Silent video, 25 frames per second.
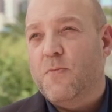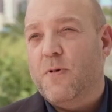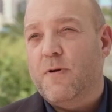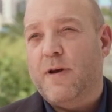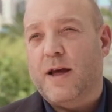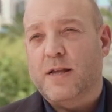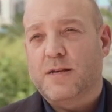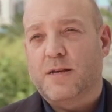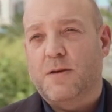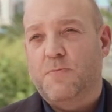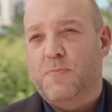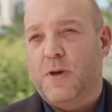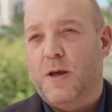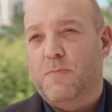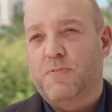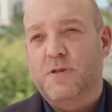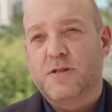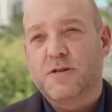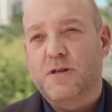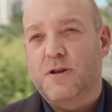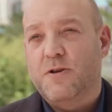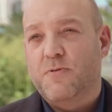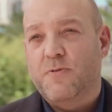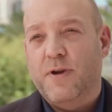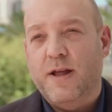We're asking people
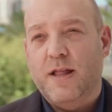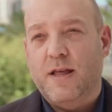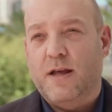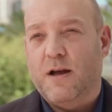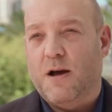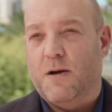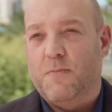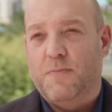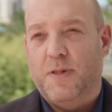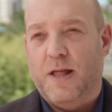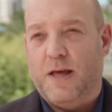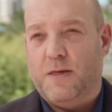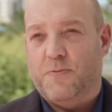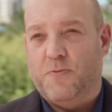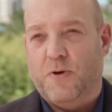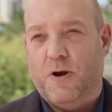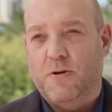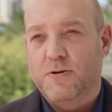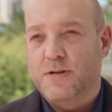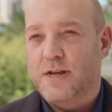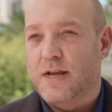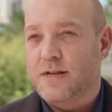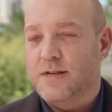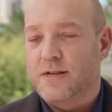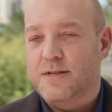to do really complex
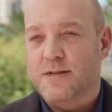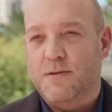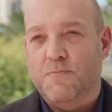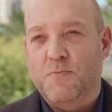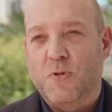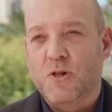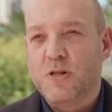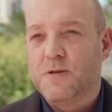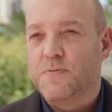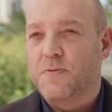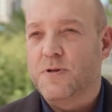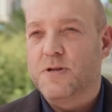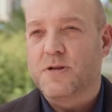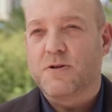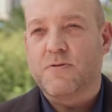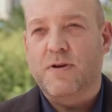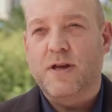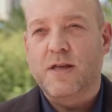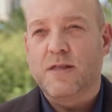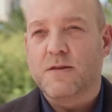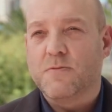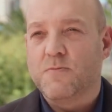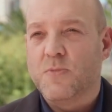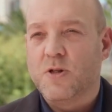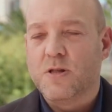processes in multiple
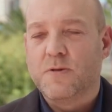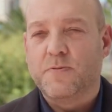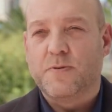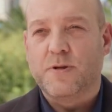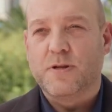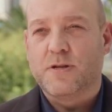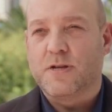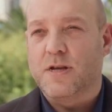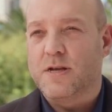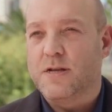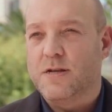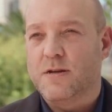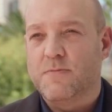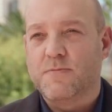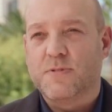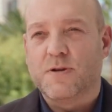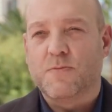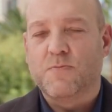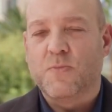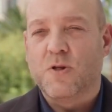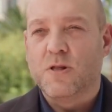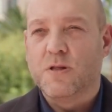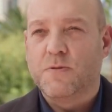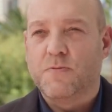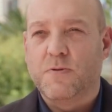screens and multiple systems and
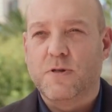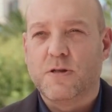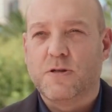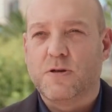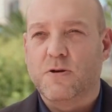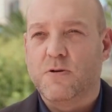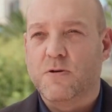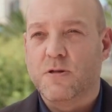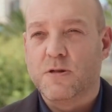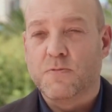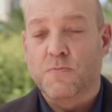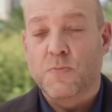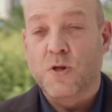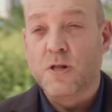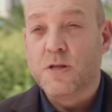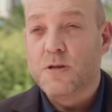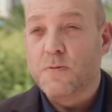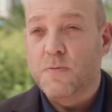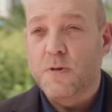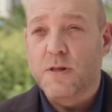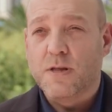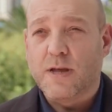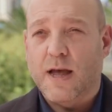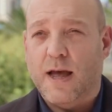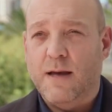multiple tools
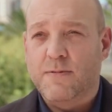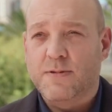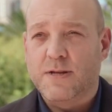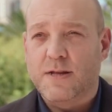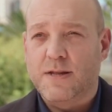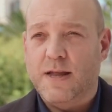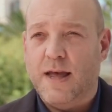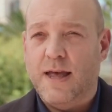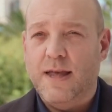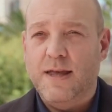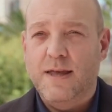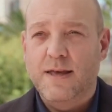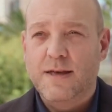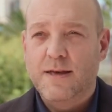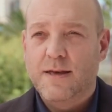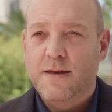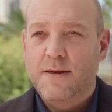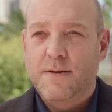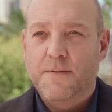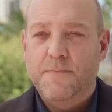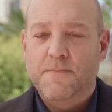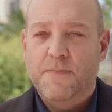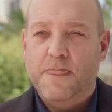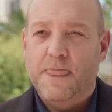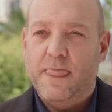multiple times a day.
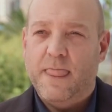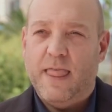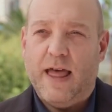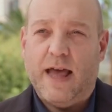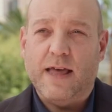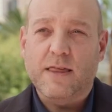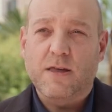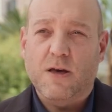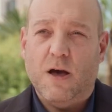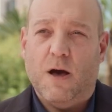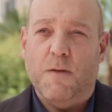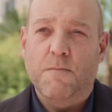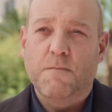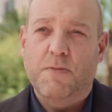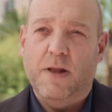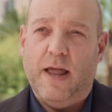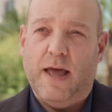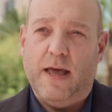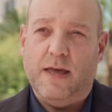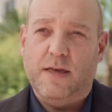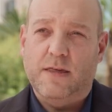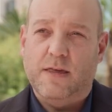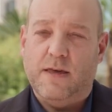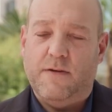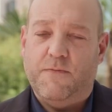That's
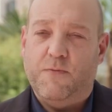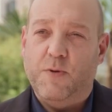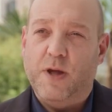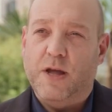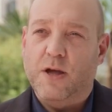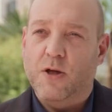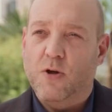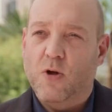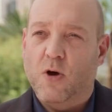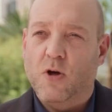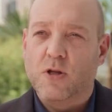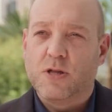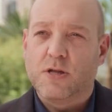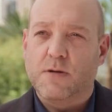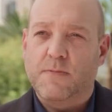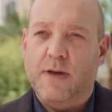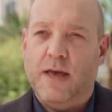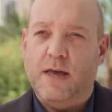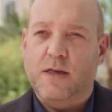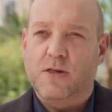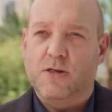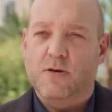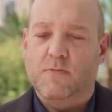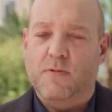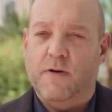complex. If we can
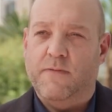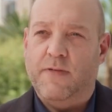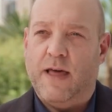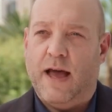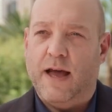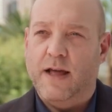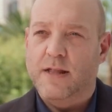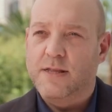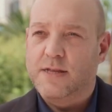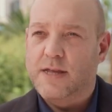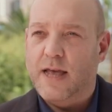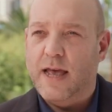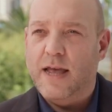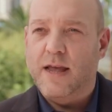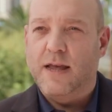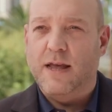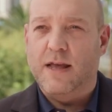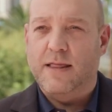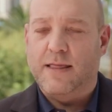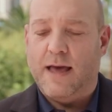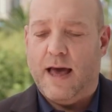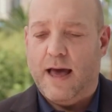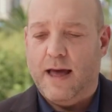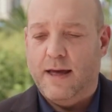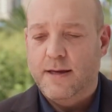automate some of that and take
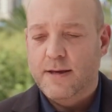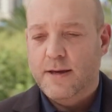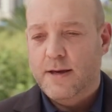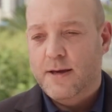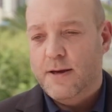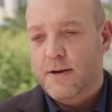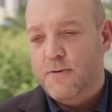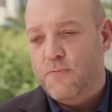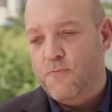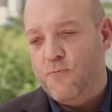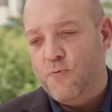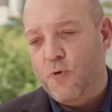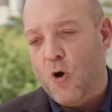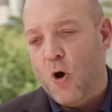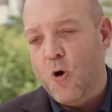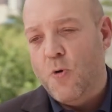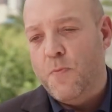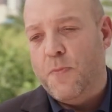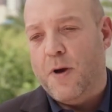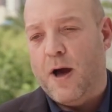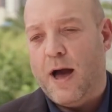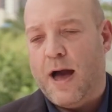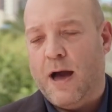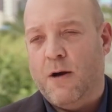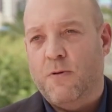that
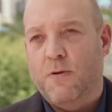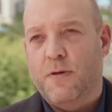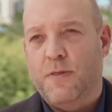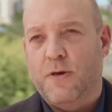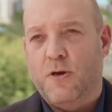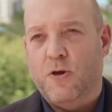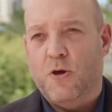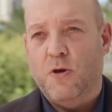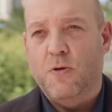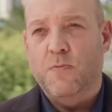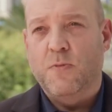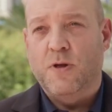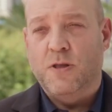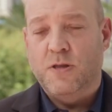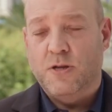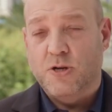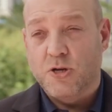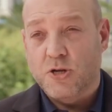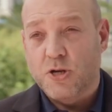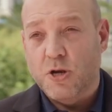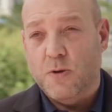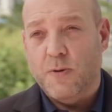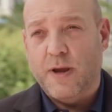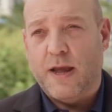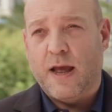robot out of the human
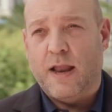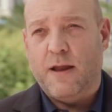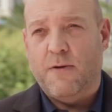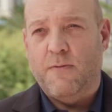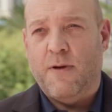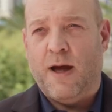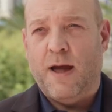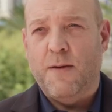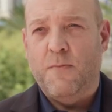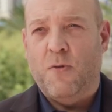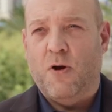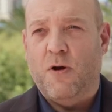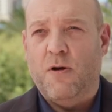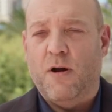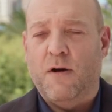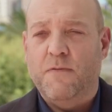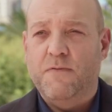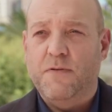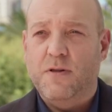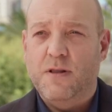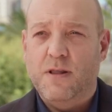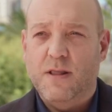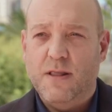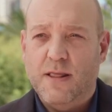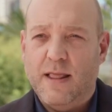just so we get it right more
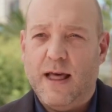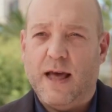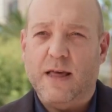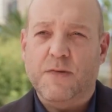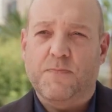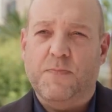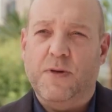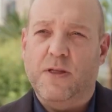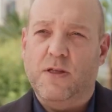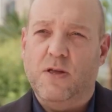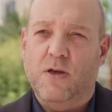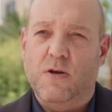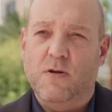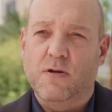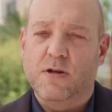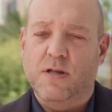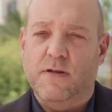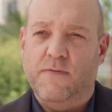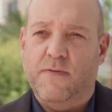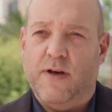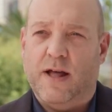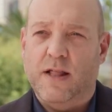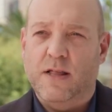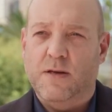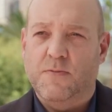often, that's been hugely
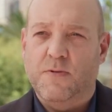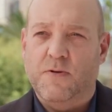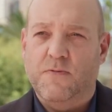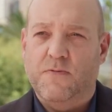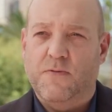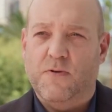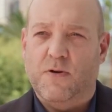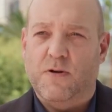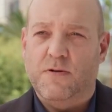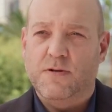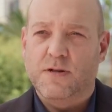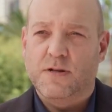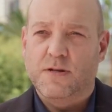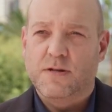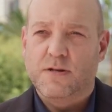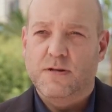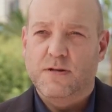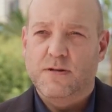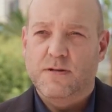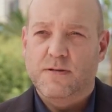valuable for us.